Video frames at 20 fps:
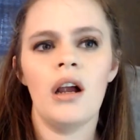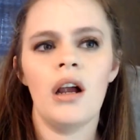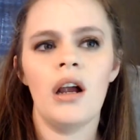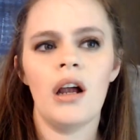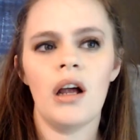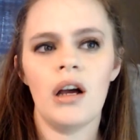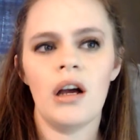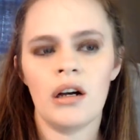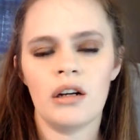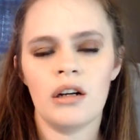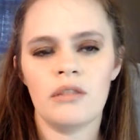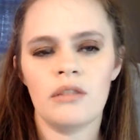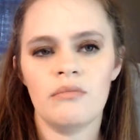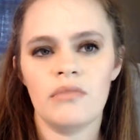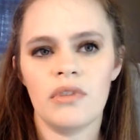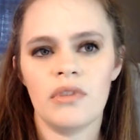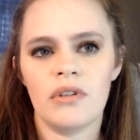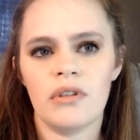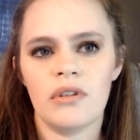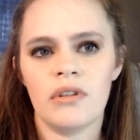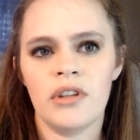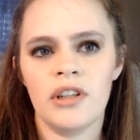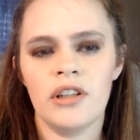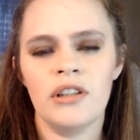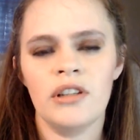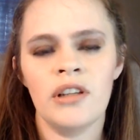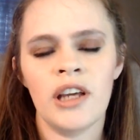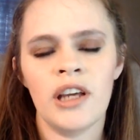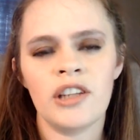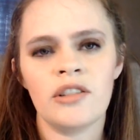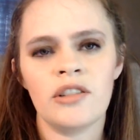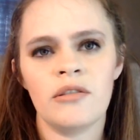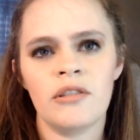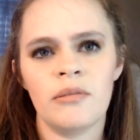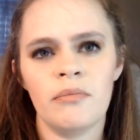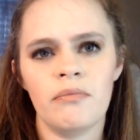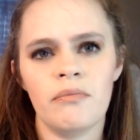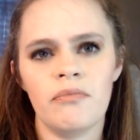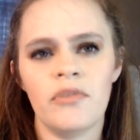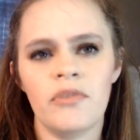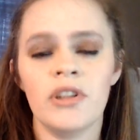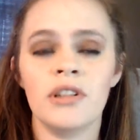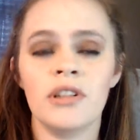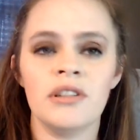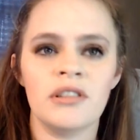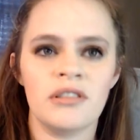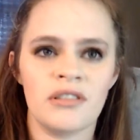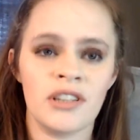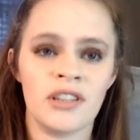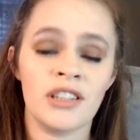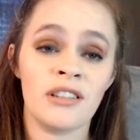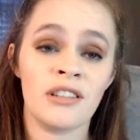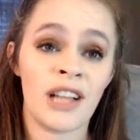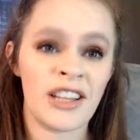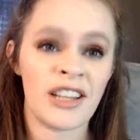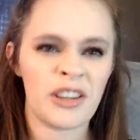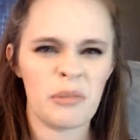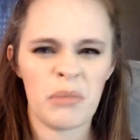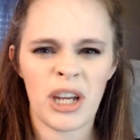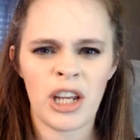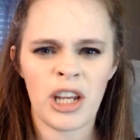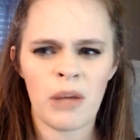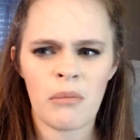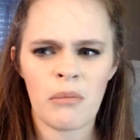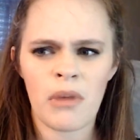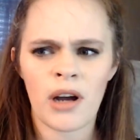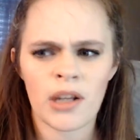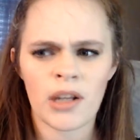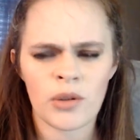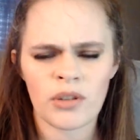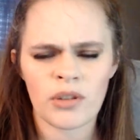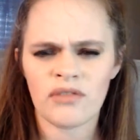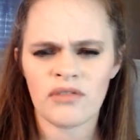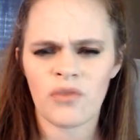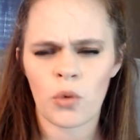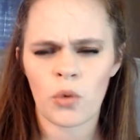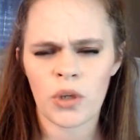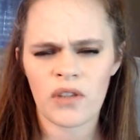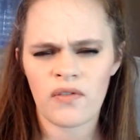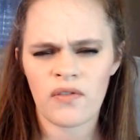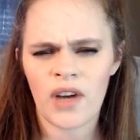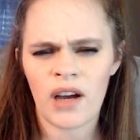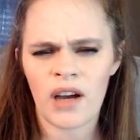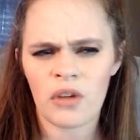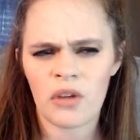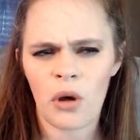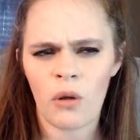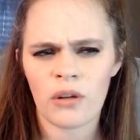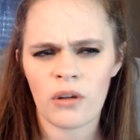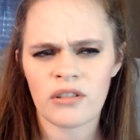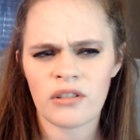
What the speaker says: the next to this like the medium box was $45,